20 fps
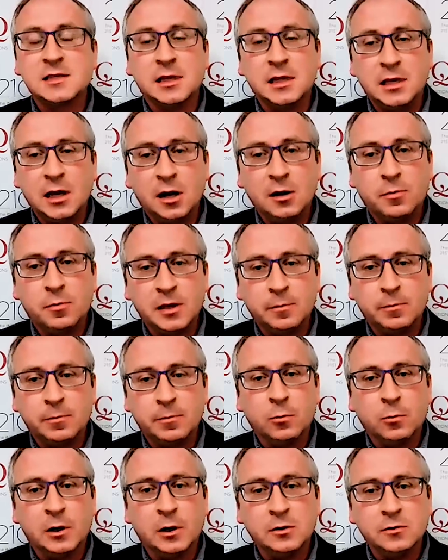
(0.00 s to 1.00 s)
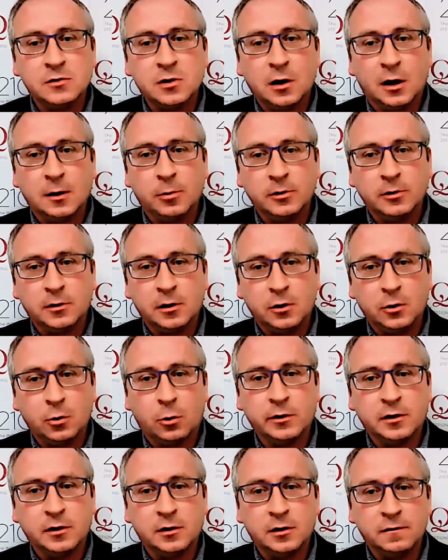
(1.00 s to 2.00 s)
the young people. When you talk about the
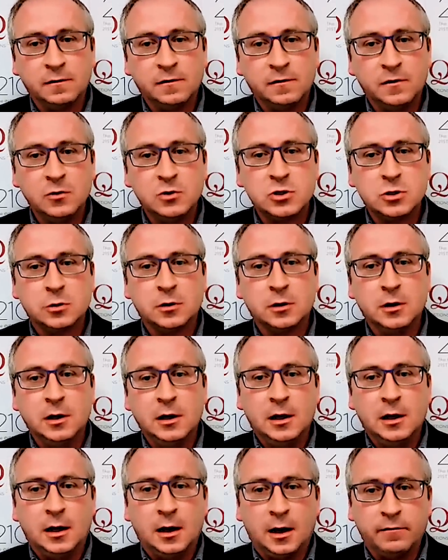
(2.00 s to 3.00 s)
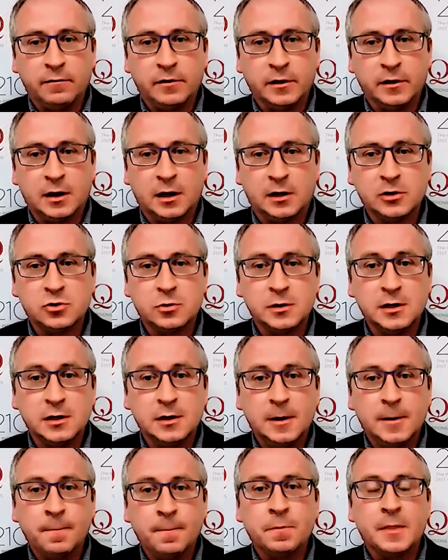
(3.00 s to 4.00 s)
north and the future of the country,
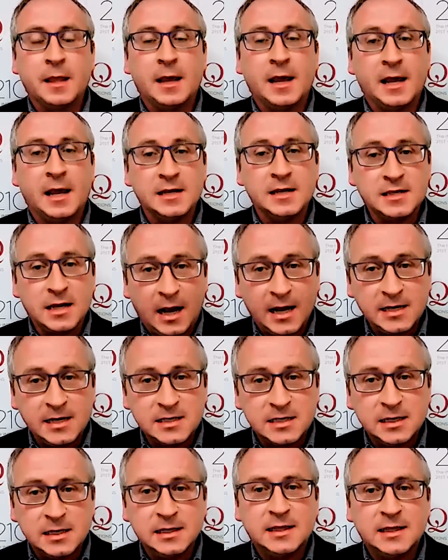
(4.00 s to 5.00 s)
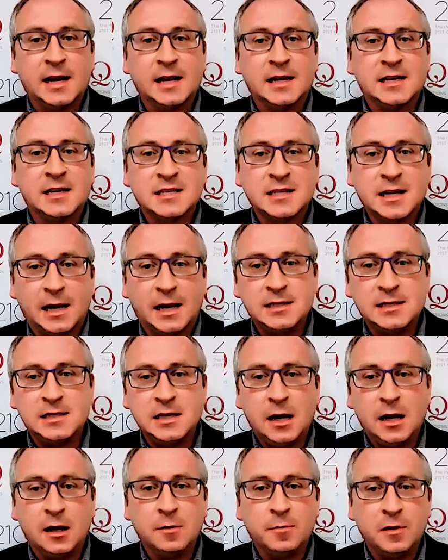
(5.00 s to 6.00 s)
as I see it, that excites
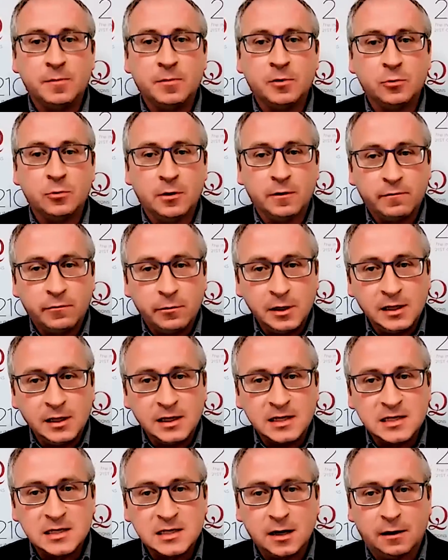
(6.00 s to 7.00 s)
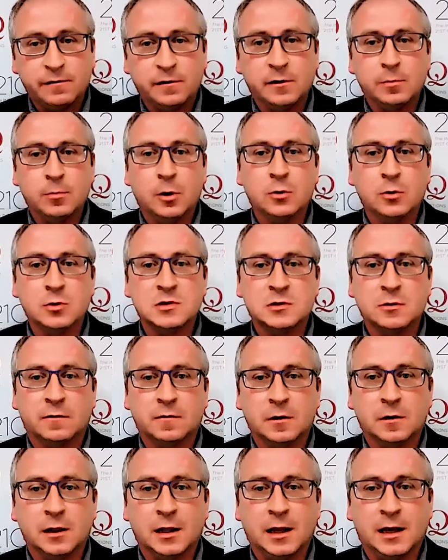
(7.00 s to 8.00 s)
young people who have really suffered most over
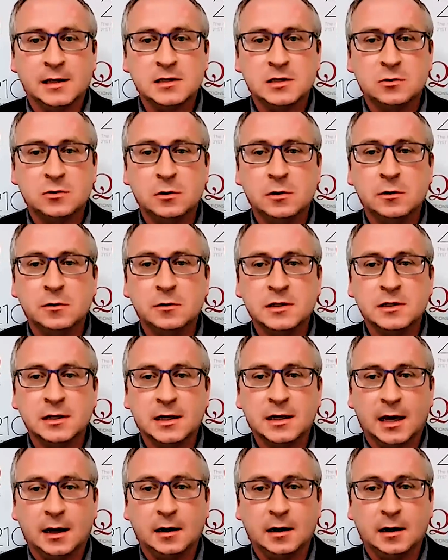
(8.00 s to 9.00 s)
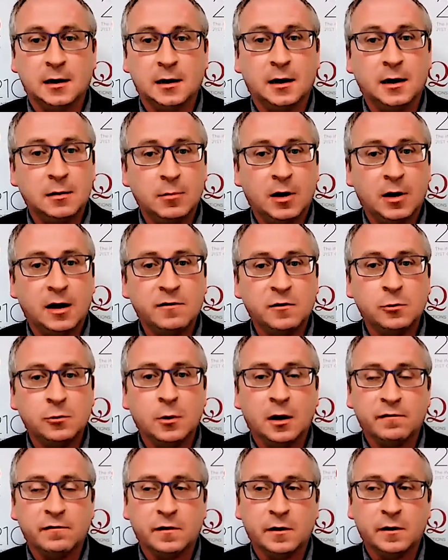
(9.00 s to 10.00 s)
the last two years in Canada, in my view,
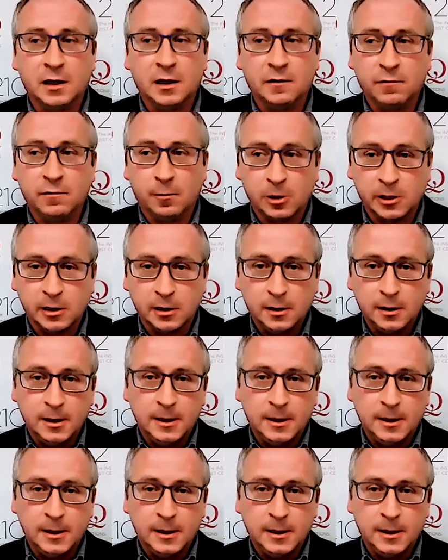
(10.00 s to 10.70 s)
unforgivably